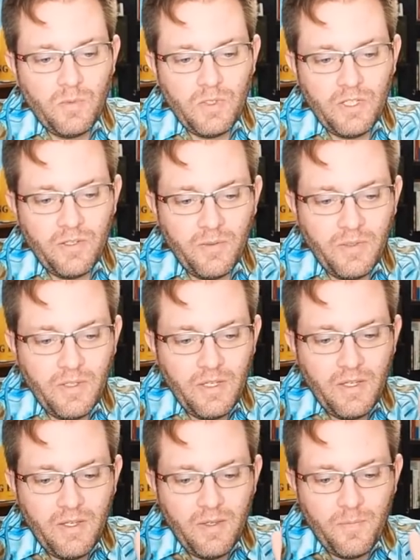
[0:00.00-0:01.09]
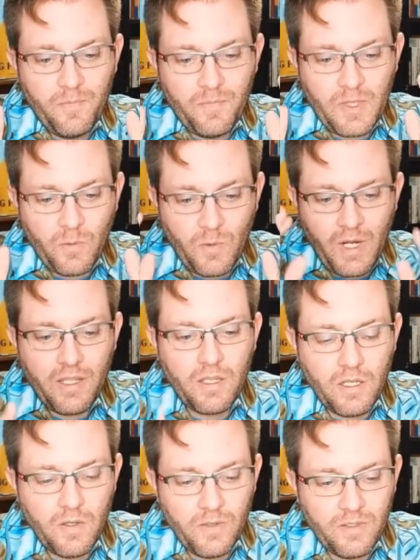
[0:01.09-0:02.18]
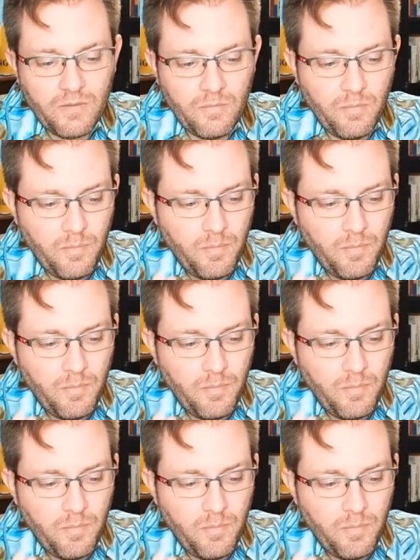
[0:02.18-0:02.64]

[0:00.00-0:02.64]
you know Ryan Cohen